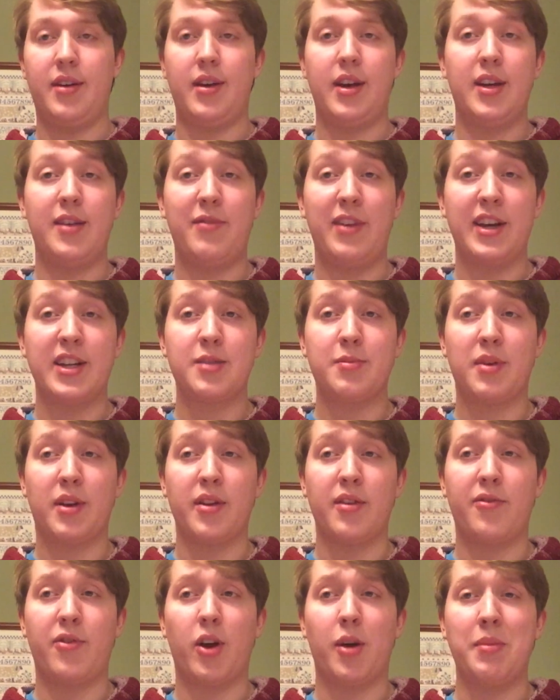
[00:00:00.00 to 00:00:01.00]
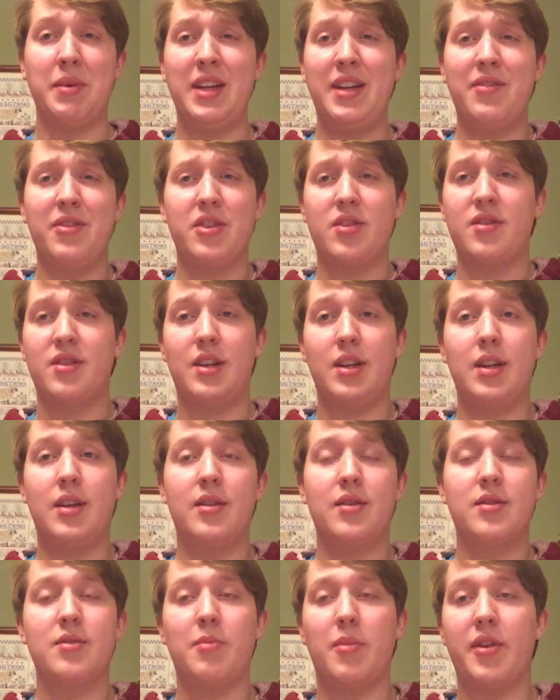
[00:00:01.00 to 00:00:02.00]
advancement on the farm, and even just
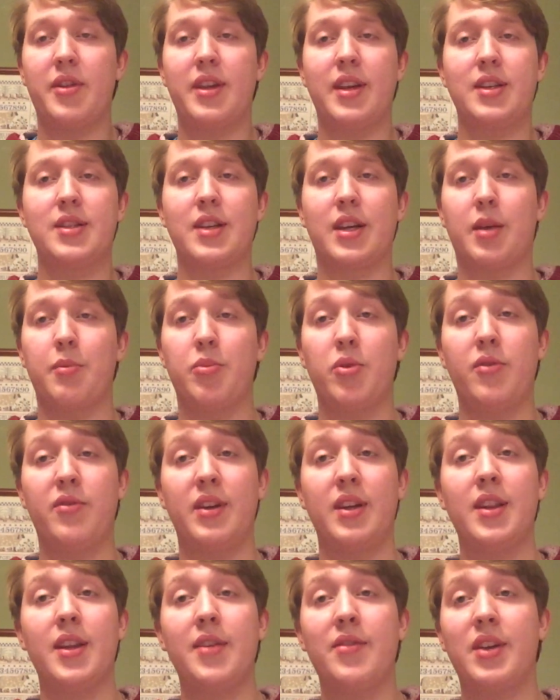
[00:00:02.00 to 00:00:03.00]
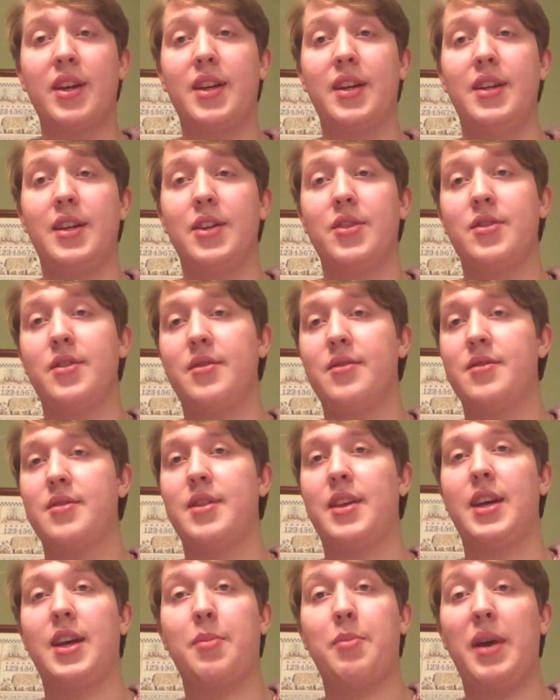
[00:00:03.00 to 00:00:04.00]
small things like improving living
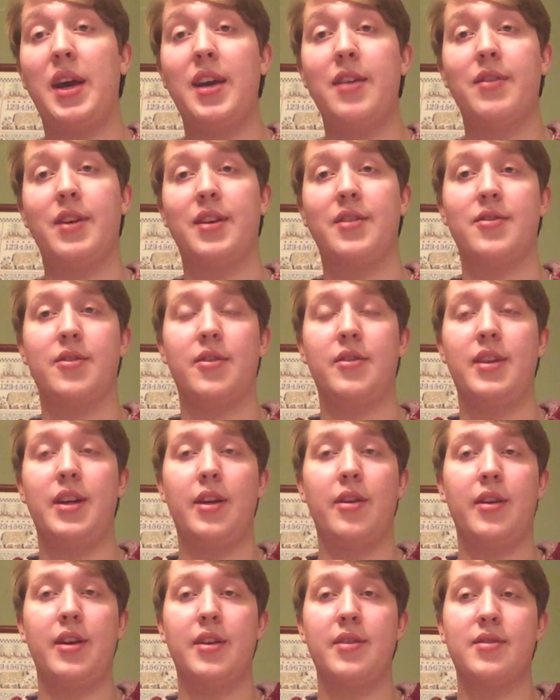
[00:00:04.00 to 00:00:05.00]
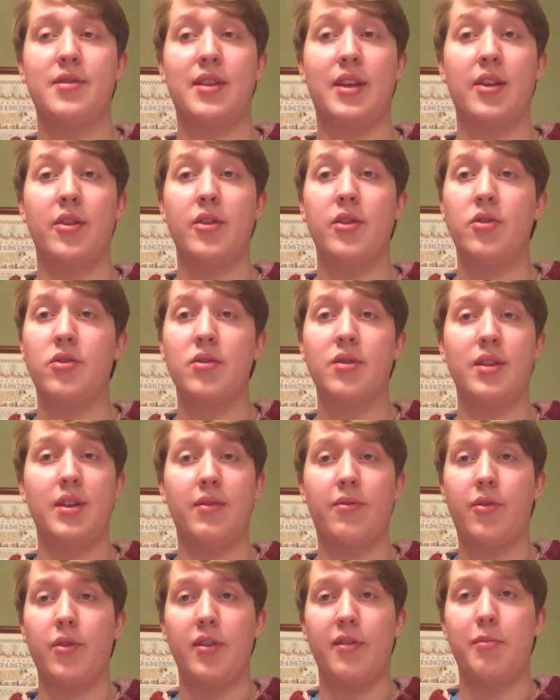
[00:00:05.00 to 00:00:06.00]
conditions, like paving certain areas that are
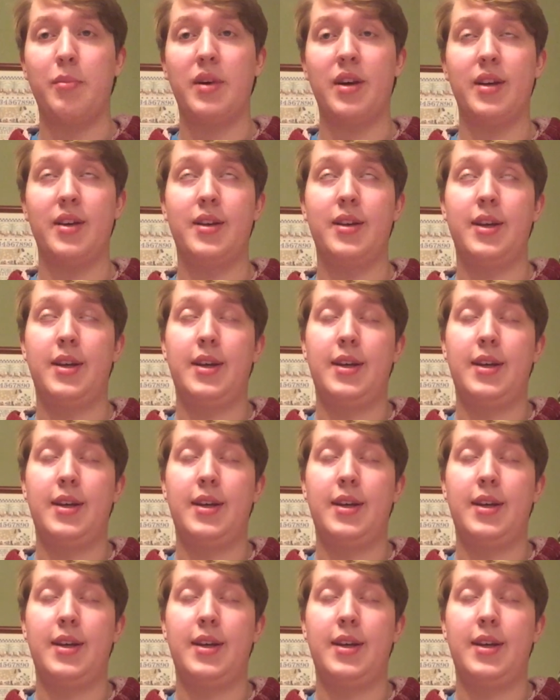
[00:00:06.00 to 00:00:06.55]
usually full of mud.